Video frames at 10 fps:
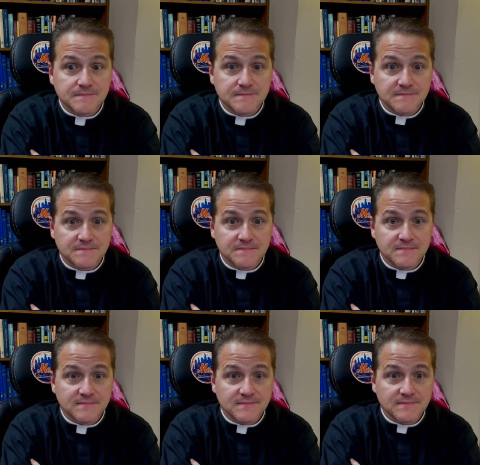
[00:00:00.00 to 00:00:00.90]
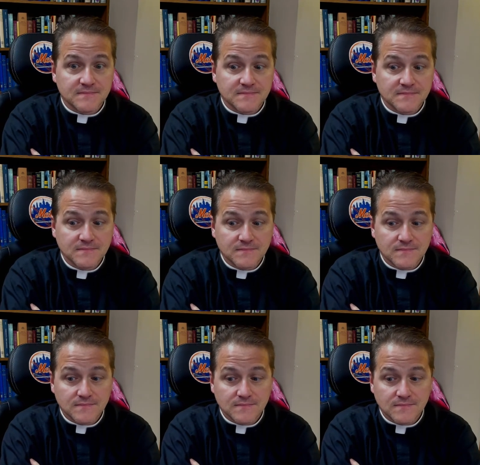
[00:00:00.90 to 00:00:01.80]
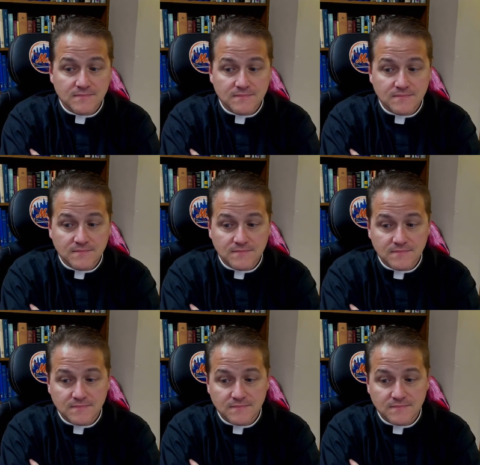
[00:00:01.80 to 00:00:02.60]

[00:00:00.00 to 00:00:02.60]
Nobody speaks.